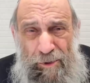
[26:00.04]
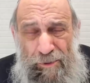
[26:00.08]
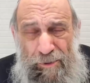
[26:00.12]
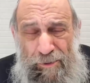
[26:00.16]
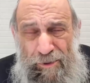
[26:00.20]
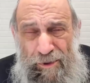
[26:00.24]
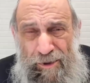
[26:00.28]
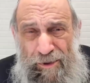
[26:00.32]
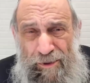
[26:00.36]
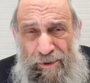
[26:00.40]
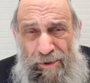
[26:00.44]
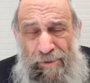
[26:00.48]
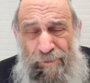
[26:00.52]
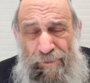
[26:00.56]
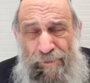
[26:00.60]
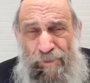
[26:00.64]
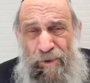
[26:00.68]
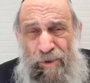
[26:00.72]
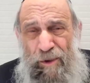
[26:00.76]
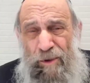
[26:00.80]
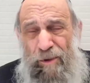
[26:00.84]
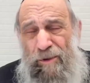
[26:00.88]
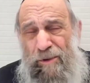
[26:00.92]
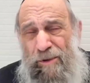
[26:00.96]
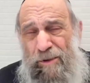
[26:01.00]
the Torah.
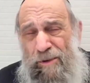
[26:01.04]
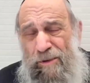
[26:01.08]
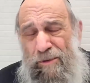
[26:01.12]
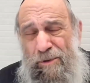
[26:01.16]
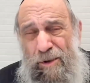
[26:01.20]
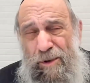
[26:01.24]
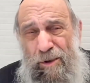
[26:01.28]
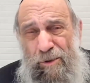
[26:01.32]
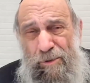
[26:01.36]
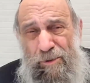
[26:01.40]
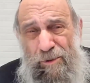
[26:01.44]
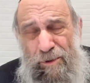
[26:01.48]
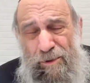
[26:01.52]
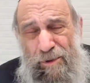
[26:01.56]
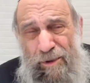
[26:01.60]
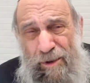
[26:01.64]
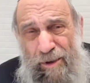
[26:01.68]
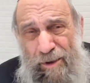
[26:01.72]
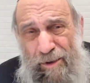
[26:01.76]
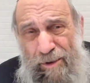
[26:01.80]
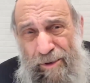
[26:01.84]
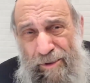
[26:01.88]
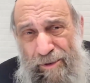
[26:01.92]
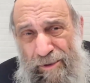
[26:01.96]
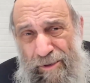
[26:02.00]
The laws of the Torah
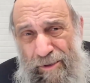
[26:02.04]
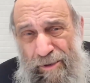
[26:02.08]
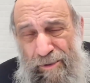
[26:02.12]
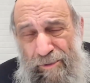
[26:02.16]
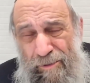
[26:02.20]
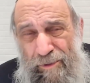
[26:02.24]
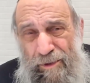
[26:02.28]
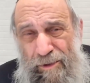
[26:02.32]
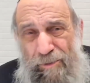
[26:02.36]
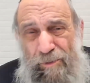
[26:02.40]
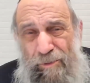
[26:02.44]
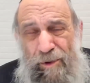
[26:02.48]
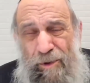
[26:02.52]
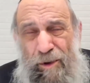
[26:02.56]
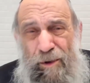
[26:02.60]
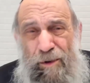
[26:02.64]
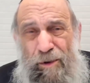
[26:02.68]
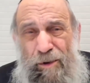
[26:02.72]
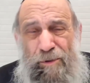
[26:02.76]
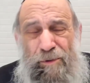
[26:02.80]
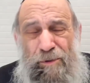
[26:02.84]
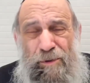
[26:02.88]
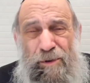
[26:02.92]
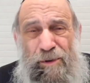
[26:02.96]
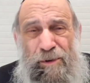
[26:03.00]

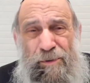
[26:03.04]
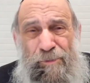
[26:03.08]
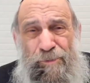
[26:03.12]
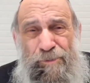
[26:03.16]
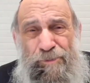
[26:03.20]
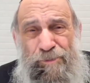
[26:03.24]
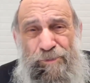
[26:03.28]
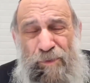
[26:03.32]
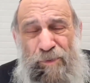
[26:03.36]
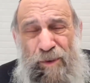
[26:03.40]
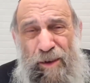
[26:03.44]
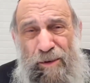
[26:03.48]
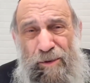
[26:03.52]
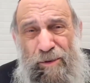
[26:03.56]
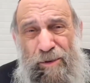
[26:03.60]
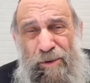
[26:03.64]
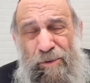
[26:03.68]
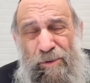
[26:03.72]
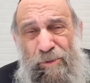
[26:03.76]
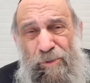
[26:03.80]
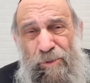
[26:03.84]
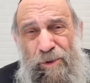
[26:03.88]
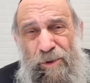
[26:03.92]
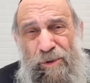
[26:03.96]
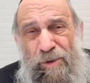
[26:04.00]
are
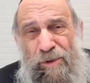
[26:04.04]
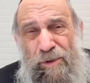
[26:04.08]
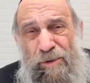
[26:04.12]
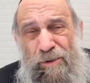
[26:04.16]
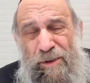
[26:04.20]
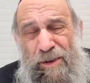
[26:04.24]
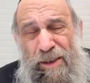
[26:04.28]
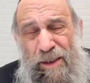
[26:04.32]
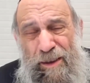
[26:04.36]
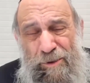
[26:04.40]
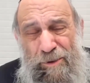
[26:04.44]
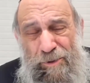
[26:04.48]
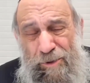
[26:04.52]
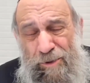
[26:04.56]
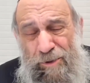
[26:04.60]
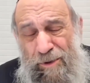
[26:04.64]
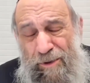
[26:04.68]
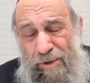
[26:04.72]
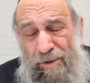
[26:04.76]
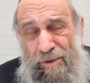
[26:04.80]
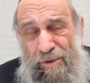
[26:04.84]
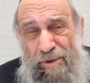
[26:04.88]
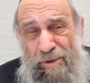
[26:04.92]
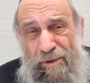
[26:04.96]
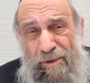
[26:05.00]

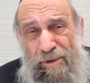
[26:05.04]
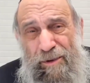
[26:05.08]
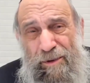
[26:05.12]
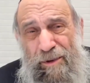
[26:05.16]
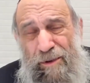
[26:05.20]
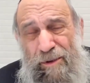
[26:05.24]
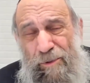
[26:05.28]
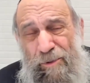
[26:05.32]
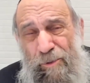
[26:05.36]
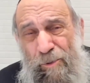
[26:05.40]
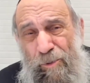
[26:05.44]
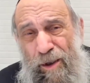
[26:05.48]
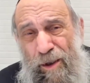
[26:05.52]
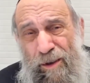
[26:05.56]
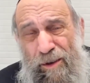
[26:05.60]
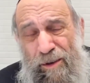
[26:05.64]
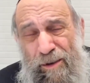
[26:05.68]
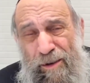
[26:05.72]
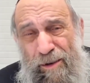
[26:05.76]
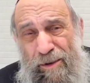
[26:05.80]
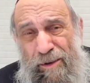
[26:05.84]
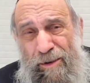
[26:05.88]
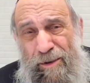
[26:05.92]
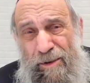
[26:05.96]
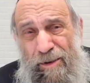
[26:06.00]
tailored in a
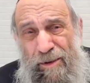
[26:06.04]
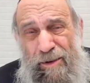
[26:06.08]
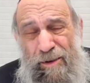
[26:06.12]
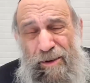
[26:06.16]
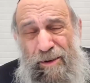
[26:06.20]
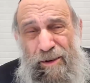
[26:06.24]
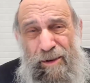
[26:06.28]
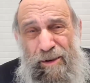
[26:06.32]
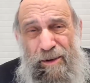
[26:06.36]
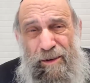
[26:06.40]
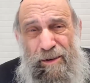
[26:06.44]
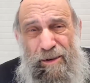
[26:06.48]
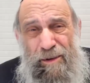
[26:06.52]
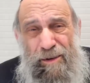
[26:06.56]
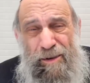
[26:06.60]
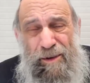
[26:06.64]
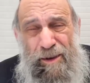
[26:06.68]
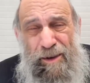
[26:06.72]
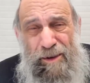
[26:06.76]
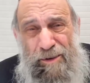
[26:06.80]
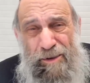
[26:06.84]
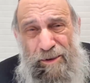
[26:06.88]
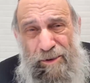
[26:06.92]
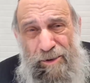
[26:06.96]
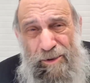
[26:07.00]
way
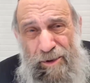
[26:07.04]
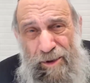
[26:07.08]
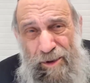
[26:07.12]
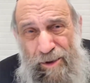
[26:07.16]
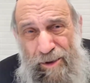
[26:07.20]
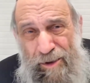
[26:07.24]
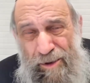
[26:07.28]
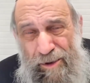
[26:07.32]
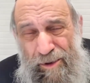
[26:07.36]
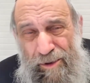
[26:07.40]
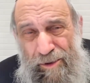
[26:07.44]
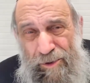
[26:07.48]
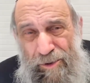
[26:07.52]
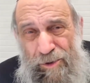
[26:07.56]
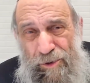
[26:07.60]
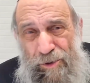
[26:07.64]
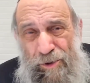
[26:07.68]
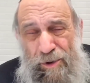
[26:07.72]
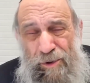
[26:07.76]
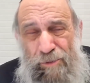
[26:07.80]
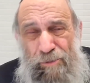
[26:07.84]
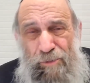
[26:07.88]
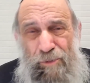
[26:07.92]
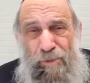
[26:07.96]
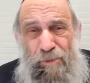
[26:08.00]
that
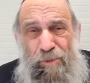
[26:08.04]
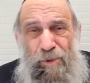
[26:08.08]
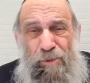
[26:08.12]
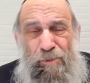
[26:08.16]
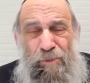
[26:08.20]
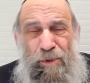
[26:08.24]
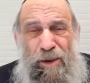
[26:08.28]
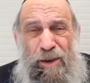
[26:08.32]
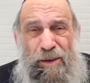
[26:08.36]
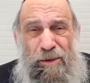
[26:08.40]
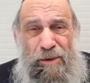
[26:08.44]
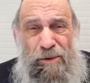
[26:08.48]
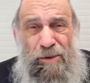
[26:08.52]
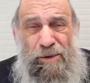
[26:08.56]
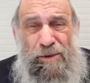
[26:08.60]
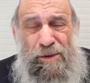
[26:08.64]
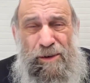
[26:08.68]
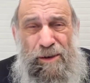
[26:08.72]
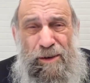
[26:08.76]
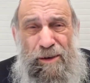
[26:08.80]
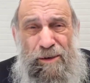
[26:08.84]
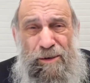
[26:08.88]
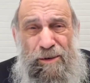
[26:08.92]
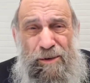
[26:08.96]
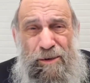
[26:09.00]
should make
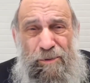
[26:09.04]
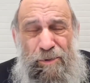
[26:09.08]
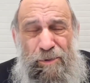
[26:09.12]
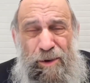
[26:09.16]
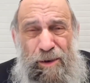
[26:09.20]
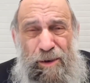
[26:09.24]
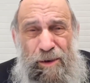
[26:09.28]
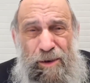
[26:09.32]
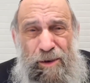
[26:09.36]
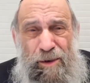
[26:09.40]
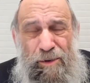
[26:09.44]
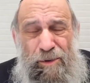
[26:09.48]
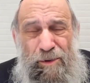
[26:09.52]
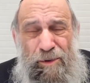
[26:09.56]
us into